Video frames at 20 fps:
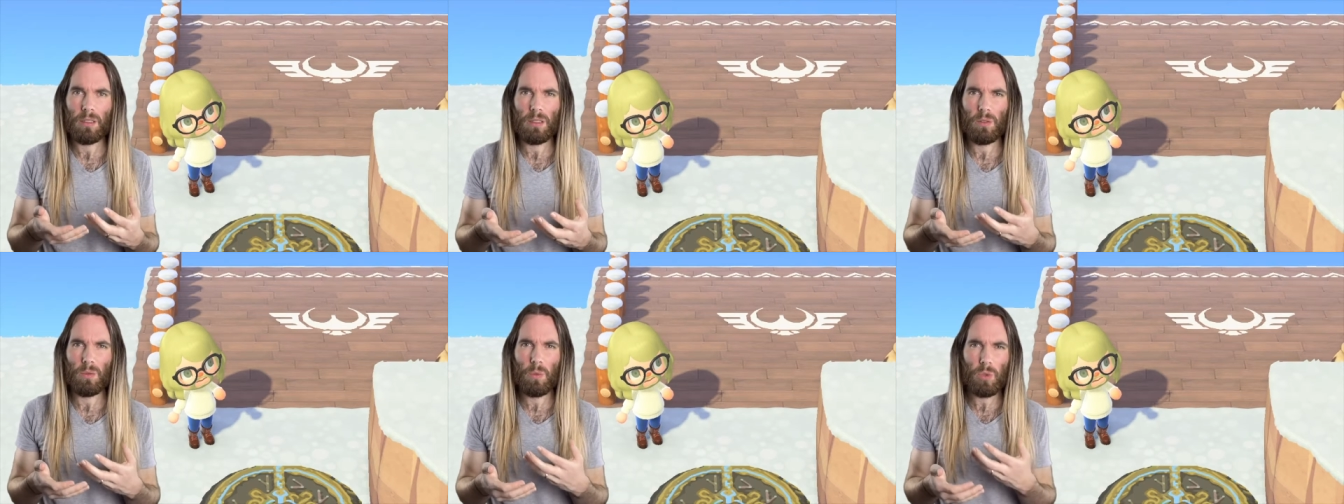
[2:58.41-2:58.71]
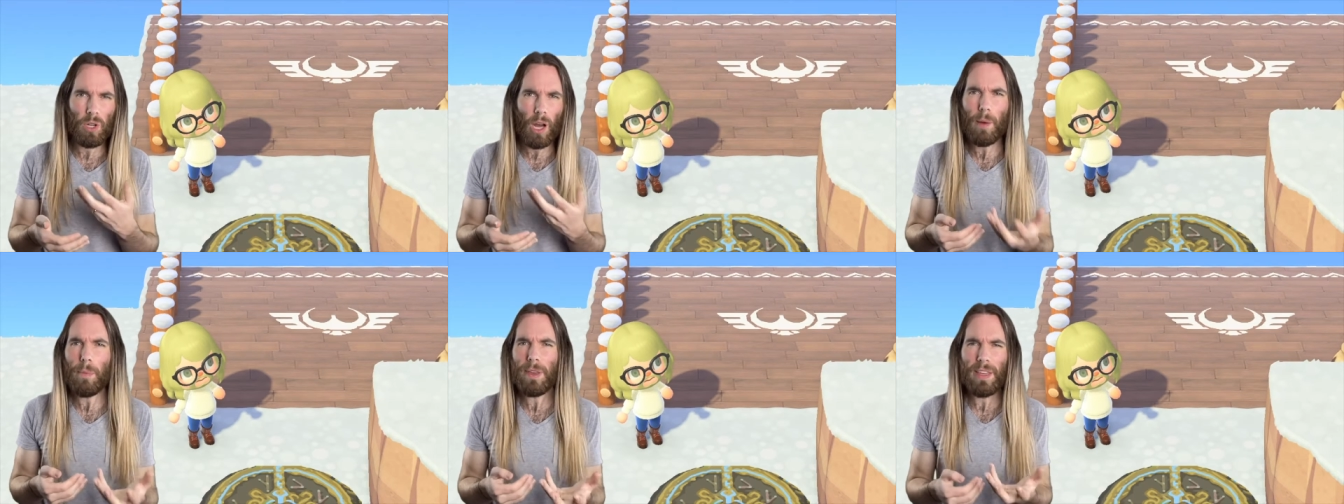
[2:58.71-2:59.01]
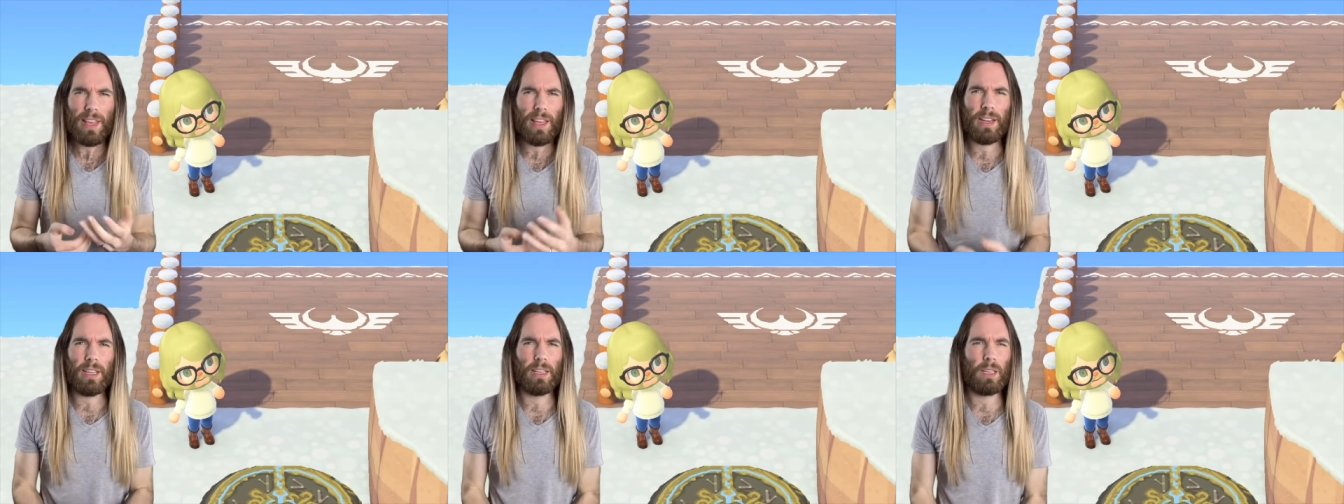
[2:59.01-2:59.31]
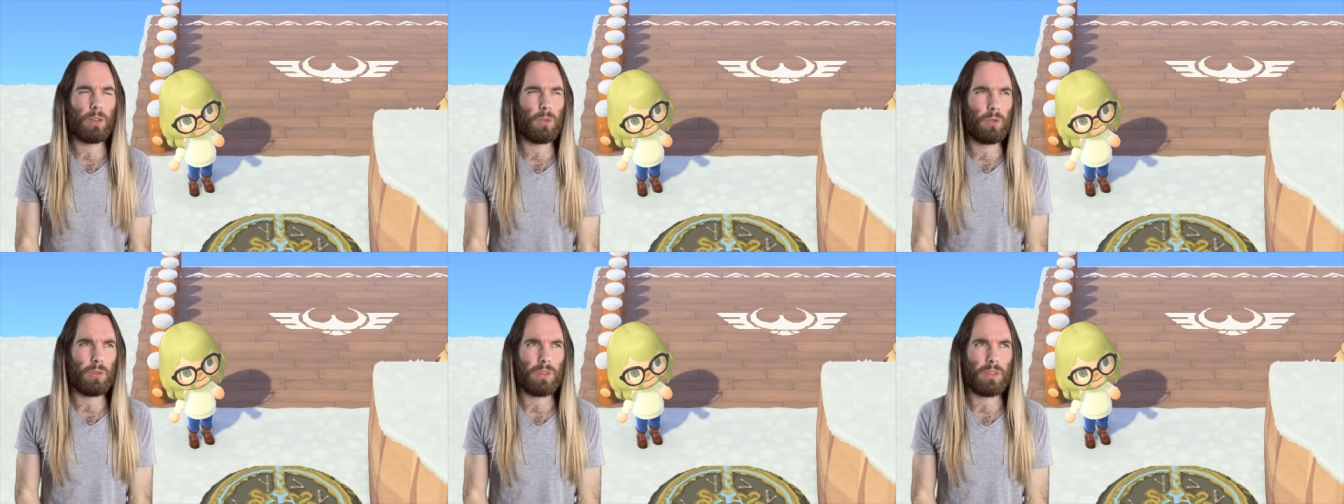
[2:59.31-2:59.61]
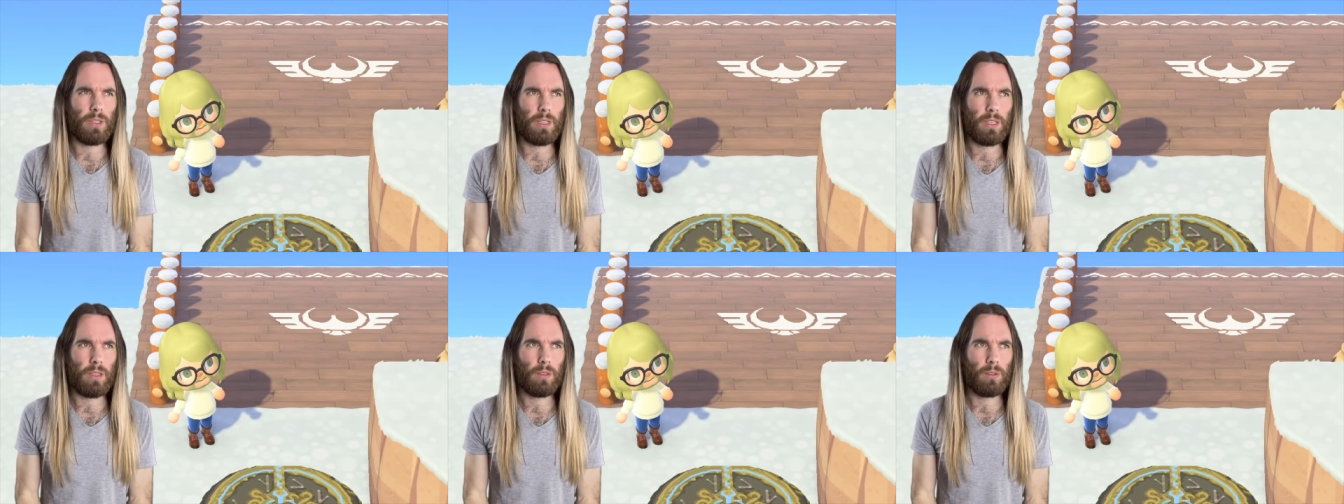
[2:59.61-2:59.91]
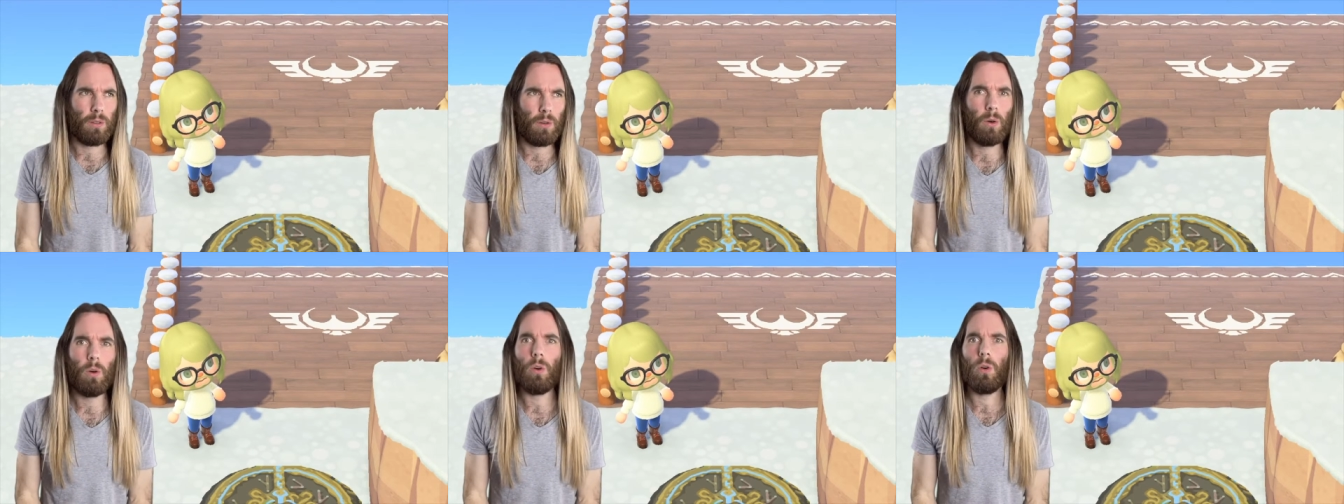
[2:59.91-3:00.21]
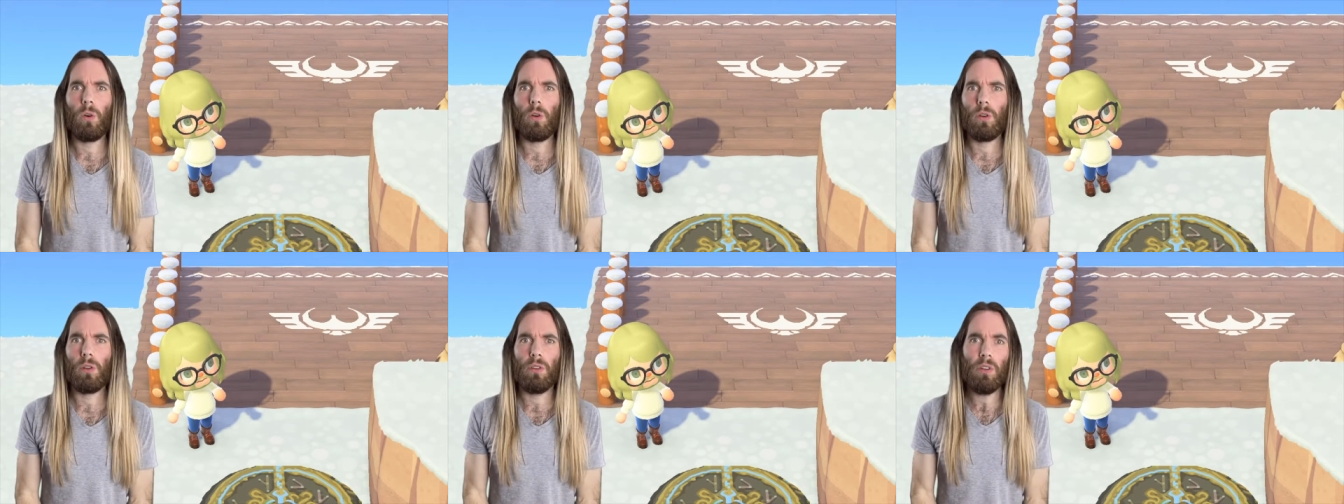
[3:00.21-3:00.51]
would I be getting a good deal
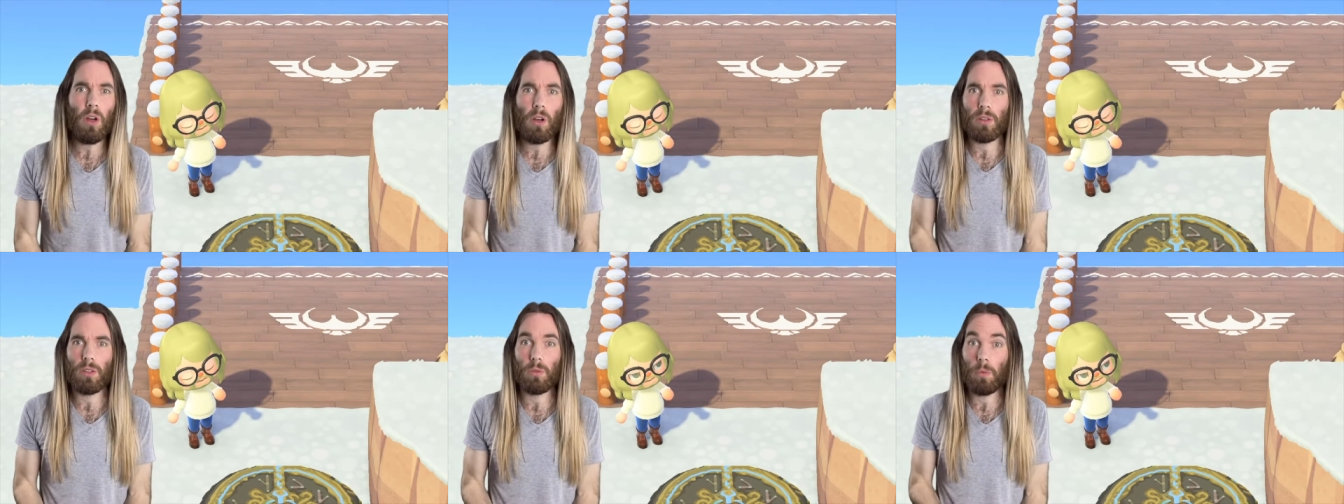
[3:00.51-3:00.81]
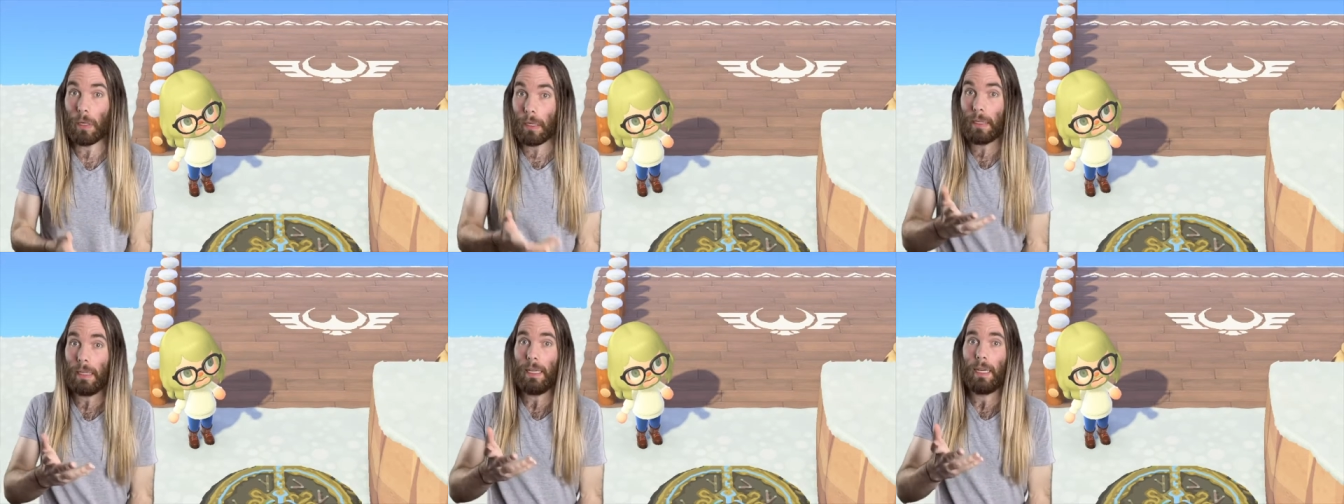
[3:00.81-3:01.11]
or not? Well,